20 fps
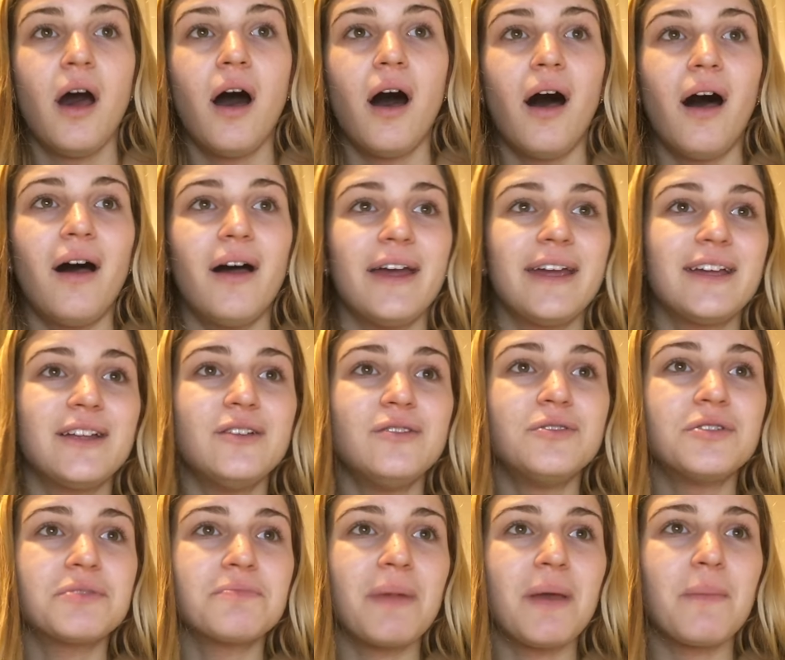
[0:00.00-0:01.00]
hi, can you
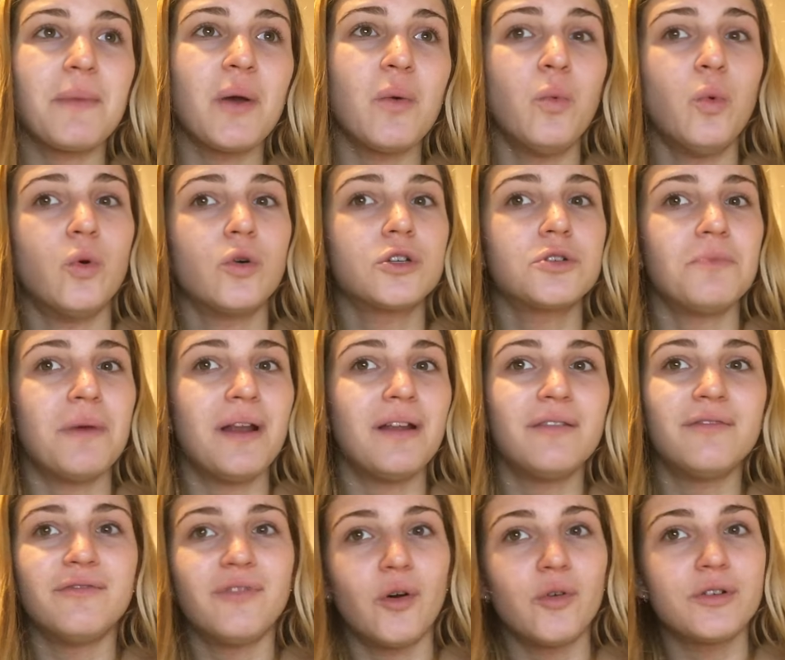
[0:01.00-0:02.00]
just make me a
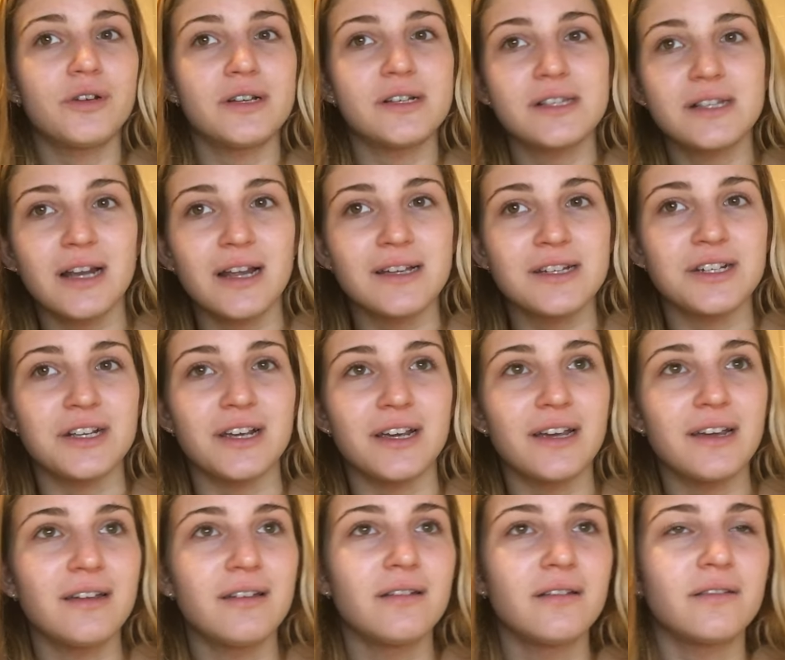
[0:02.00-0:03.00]
watermelon vodka
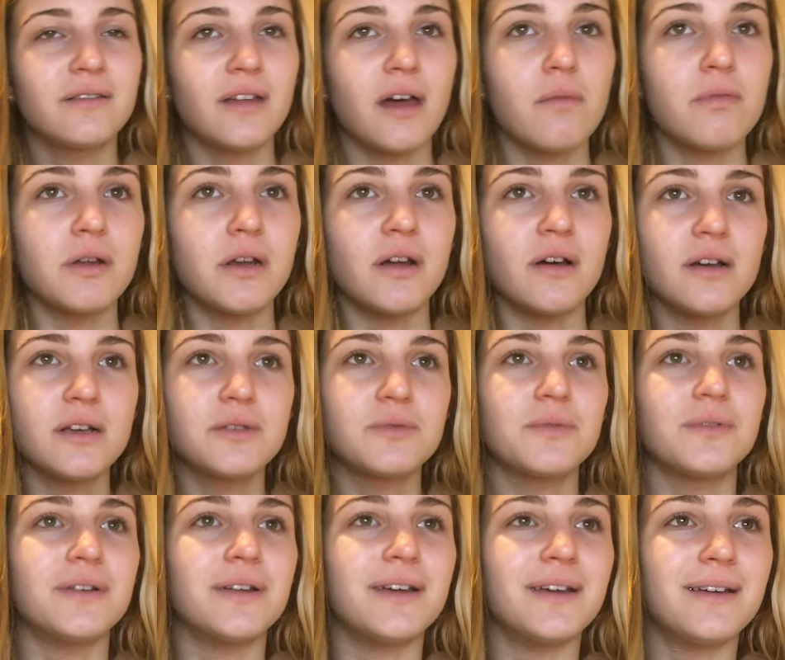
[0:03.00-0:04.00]
slushie? That'd be nice,
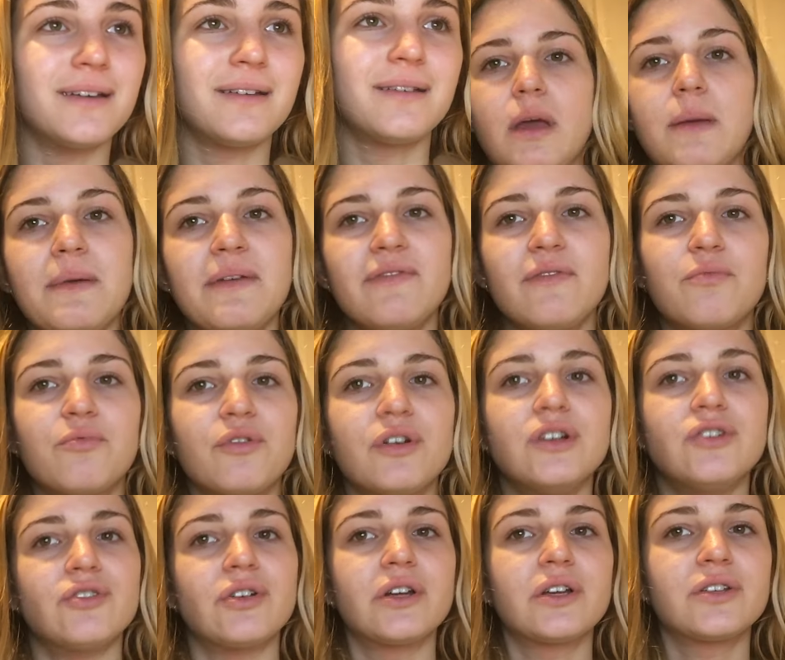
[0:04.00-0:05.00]
wouldn't it? Maybe for
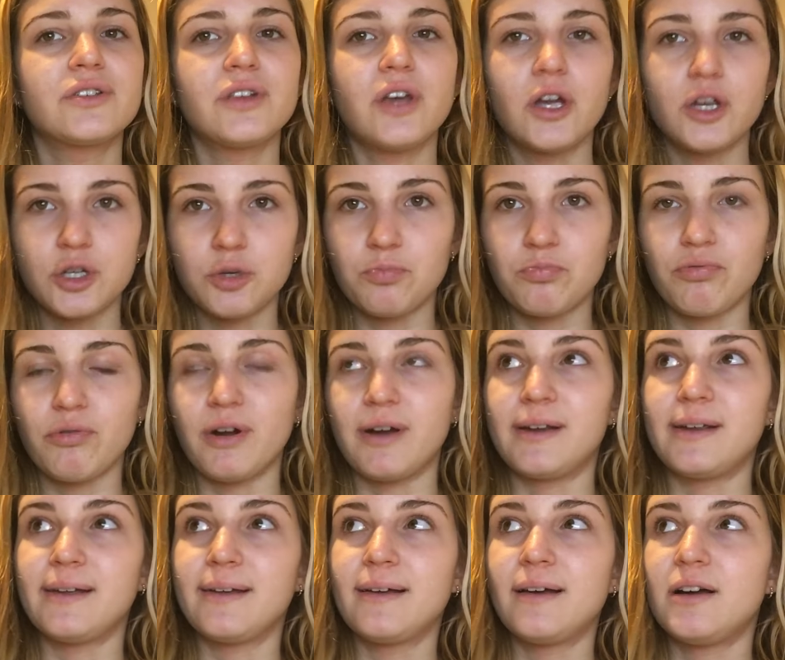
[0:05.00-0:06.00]
pre-drinks, I should
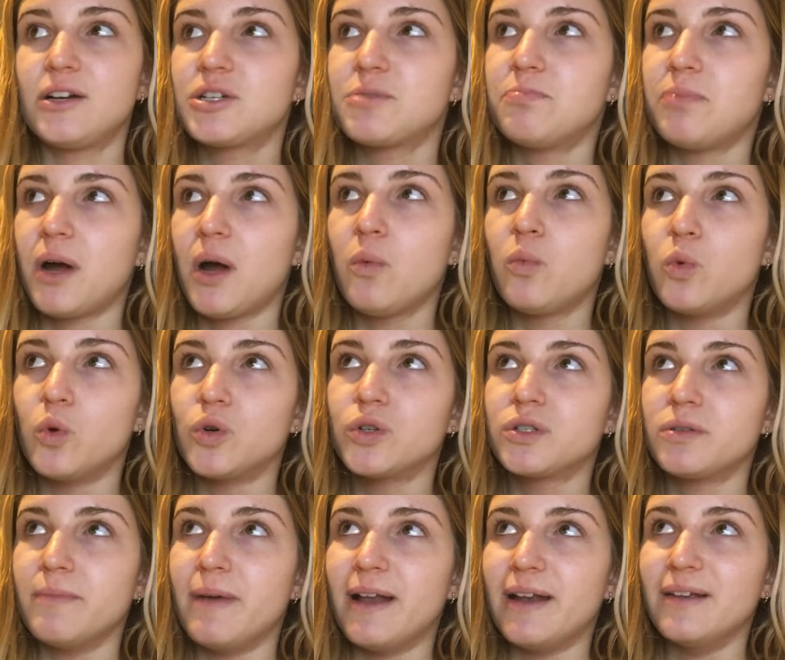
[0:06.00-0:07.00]
buy
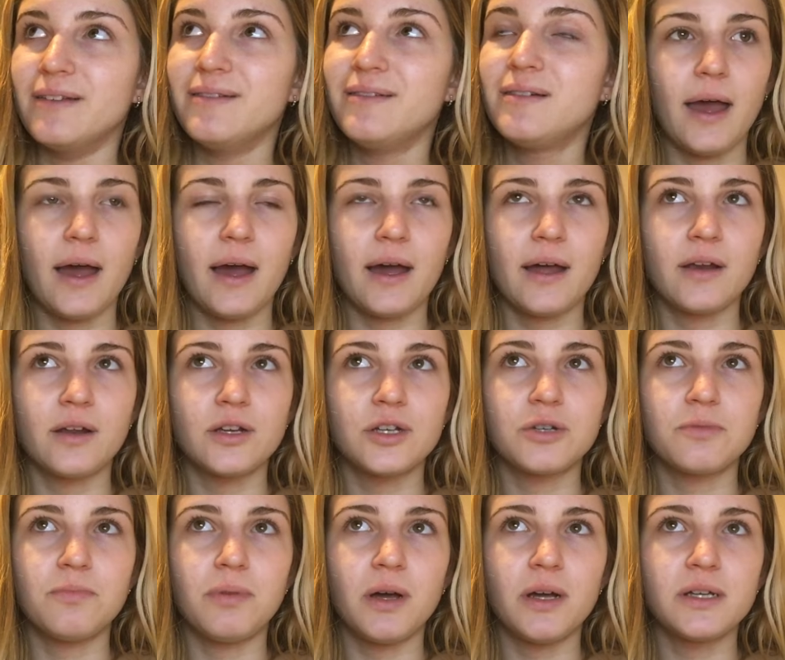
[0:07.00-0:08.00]
watermelon, and I
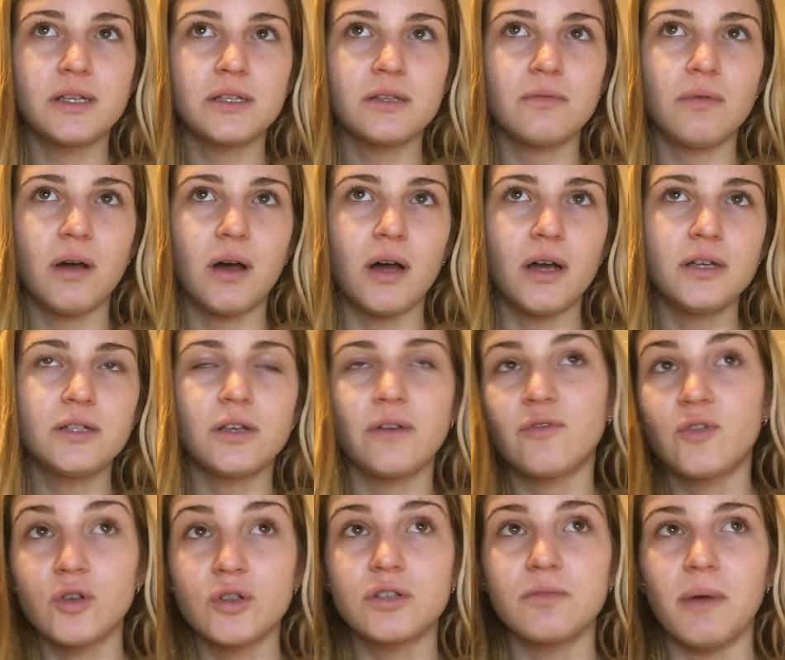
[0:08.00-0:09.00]
should buy some ice.
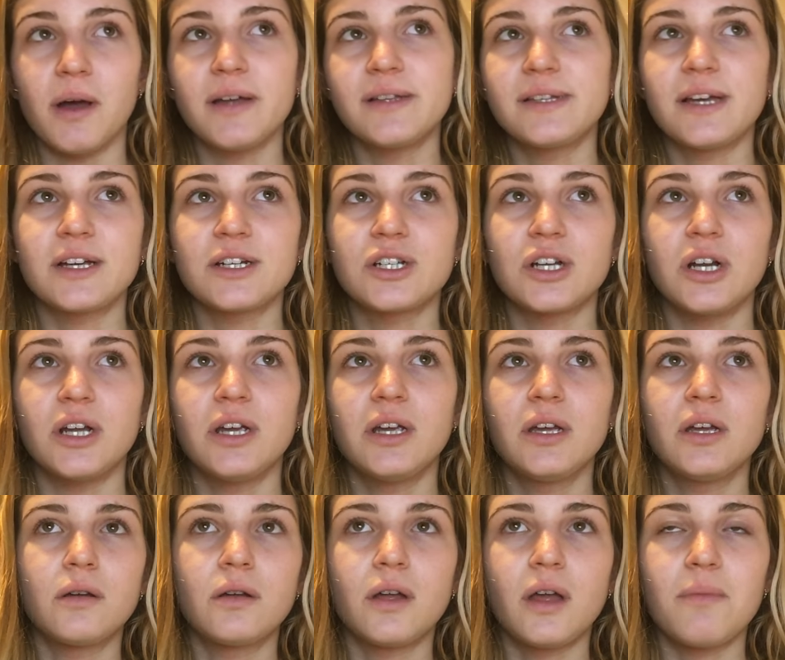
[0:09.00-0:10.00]
I've got some ice, actually.
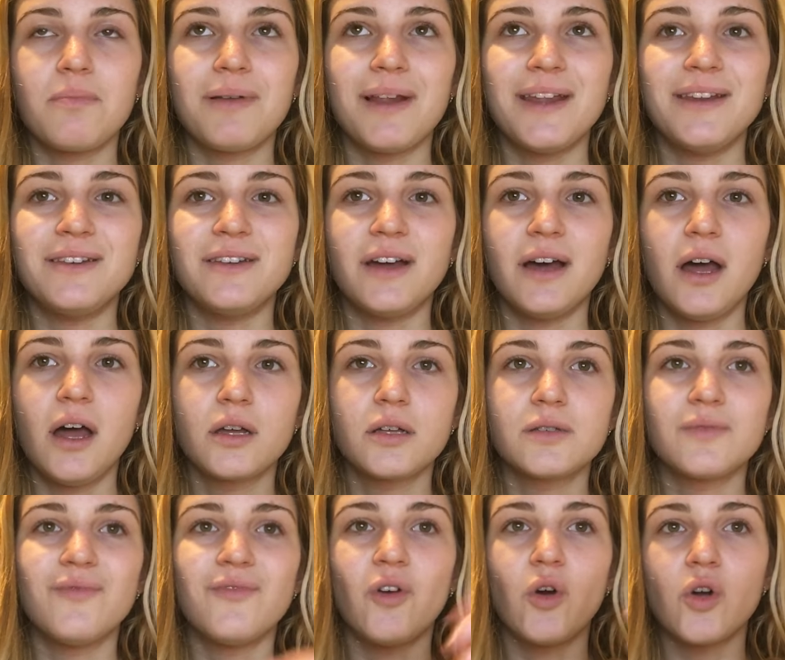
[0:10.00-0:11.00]
Get blender,
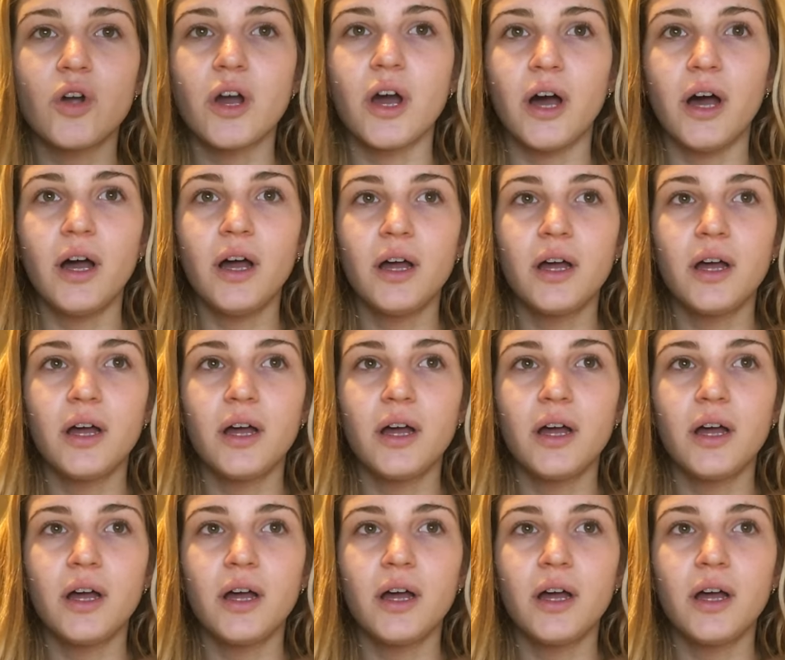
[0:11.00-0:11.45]
some vodka.